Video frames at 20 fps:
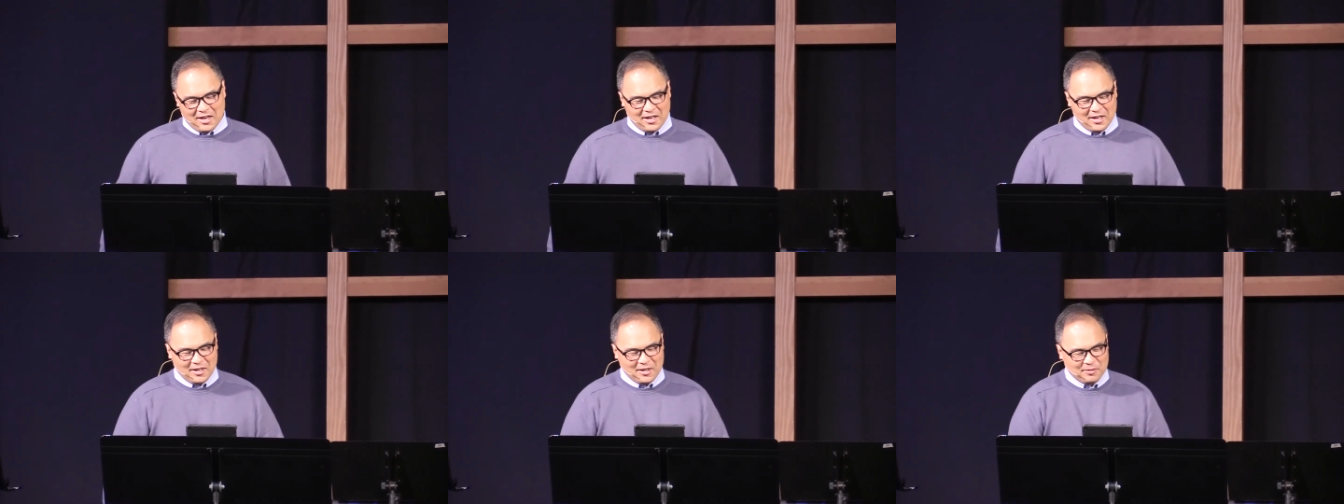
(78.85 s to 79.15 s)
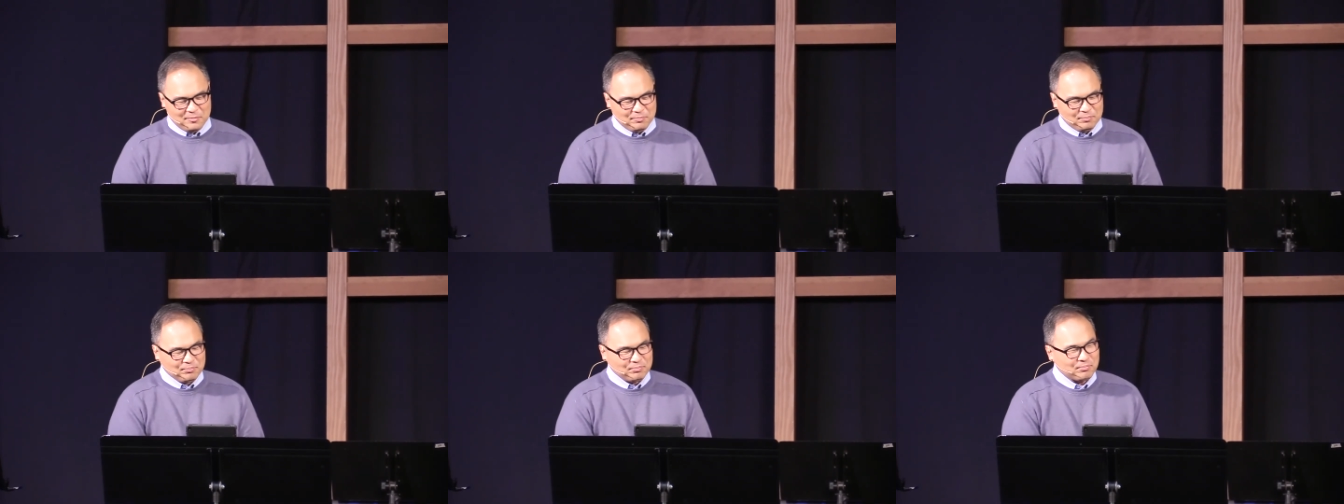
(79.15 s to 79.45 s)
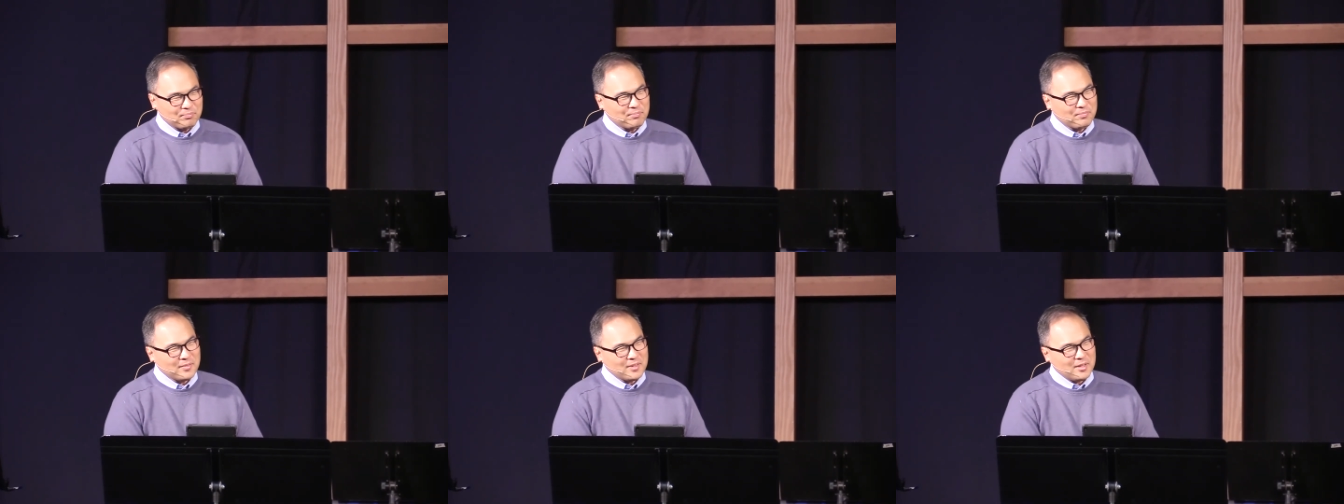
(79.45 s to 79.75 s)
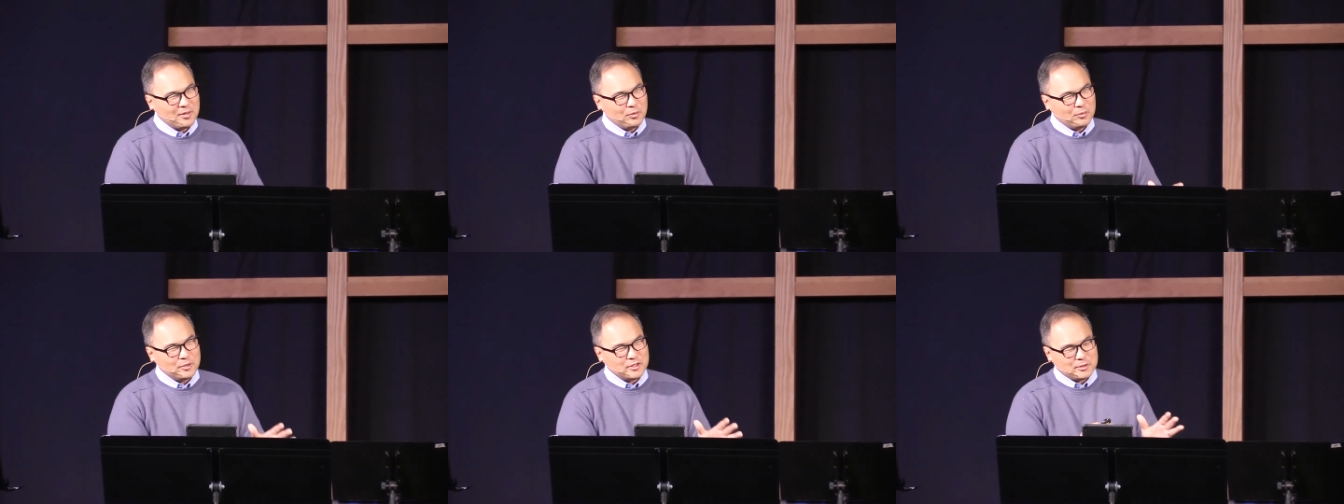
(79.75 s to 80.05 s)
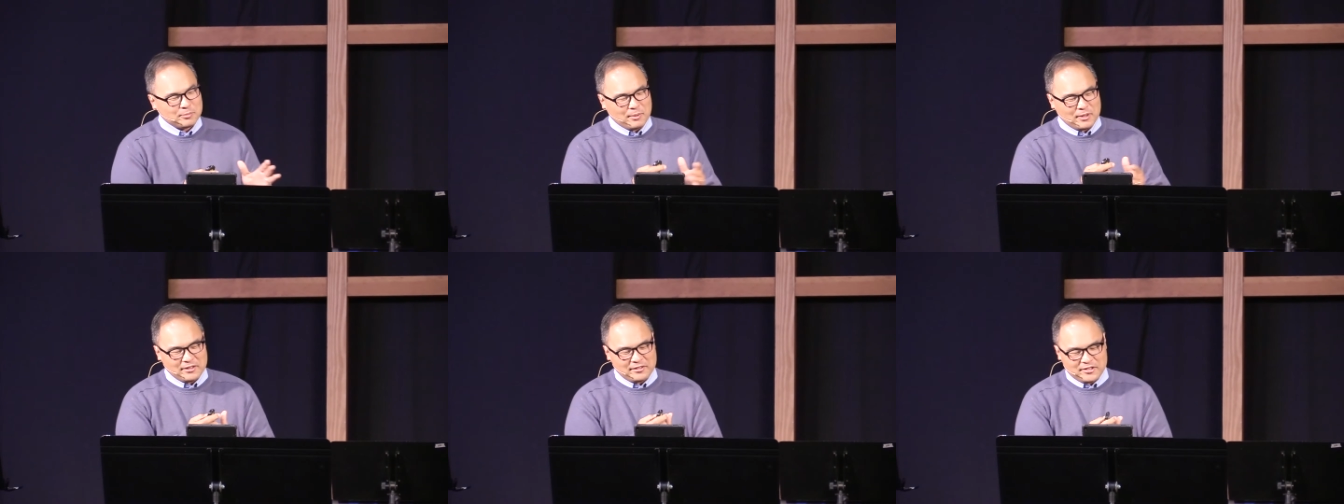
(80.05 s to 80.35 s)
Um, we
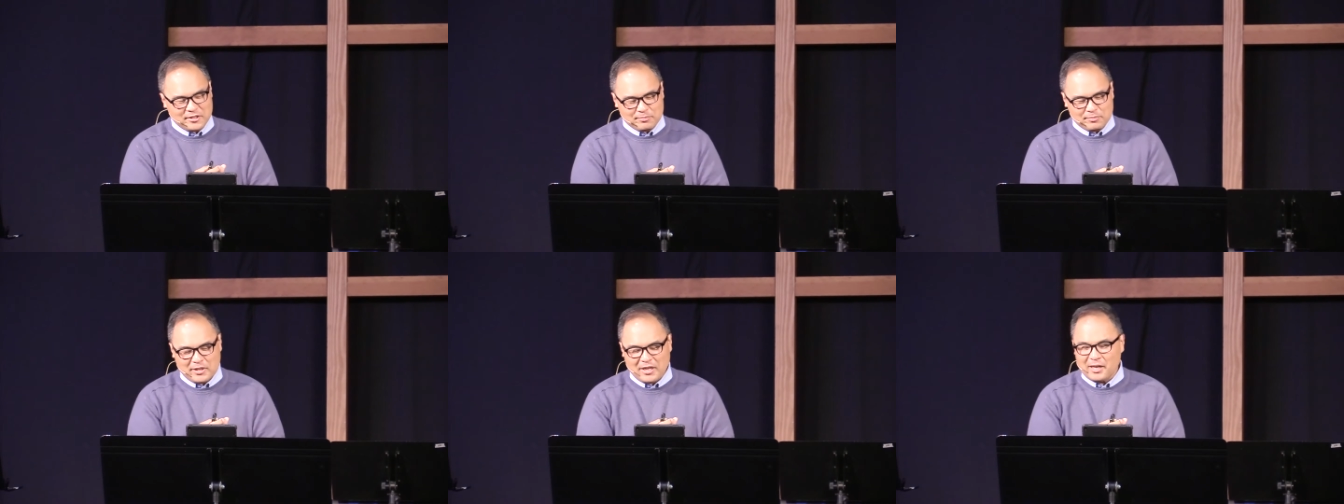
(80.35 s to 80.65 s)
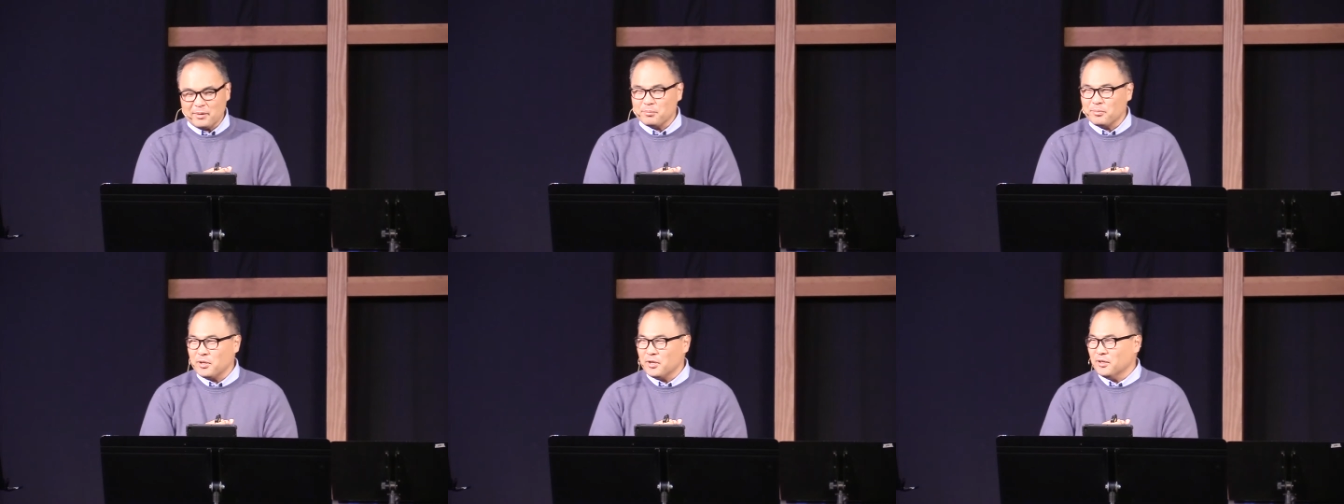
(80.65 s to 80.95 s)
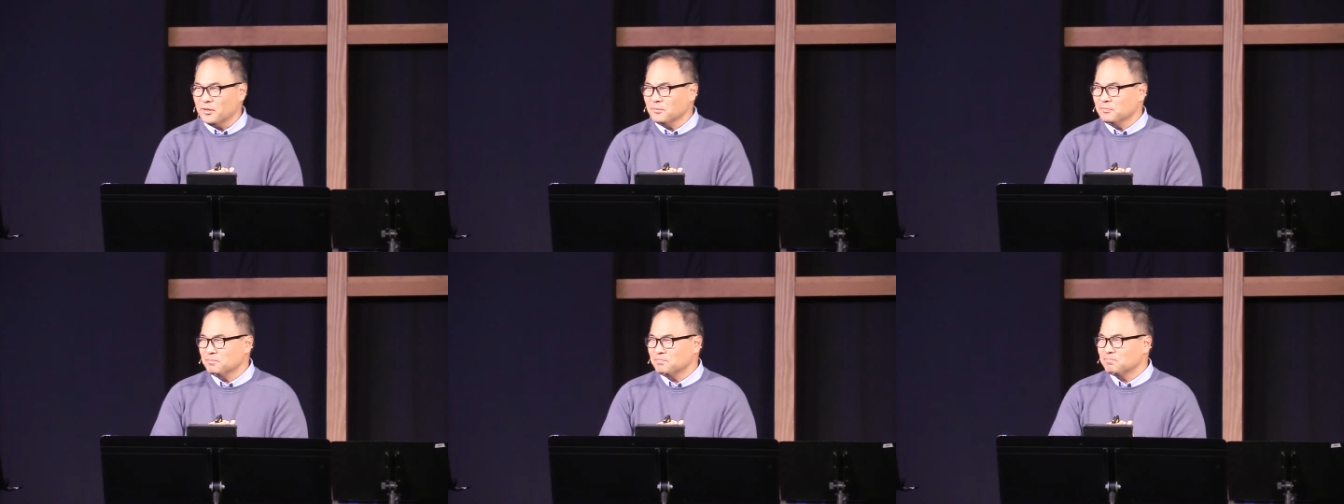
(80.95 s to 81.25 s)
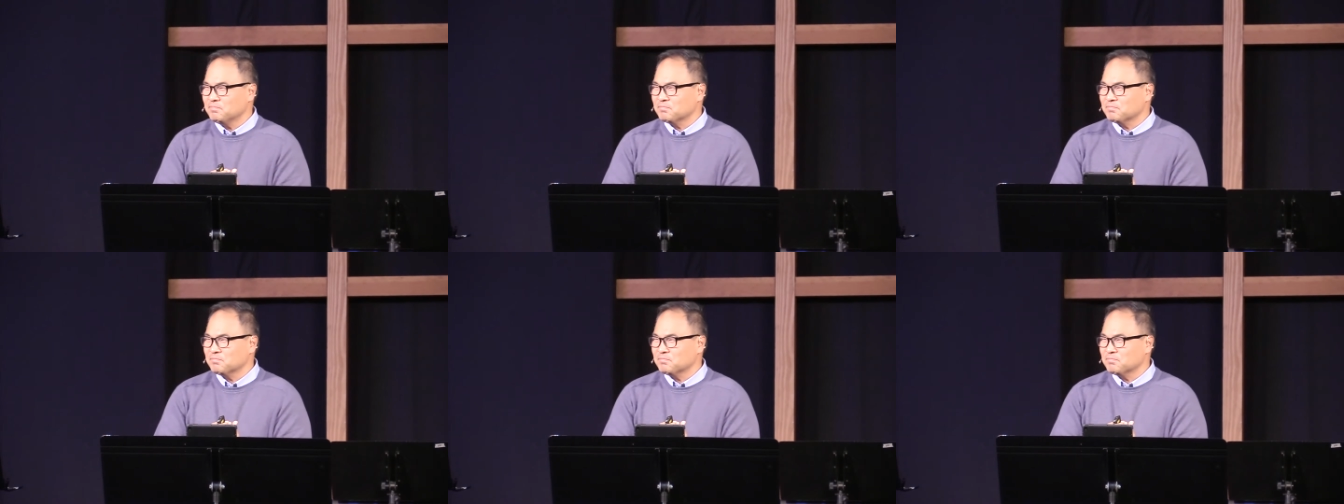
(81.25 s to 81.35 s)
spent some time there,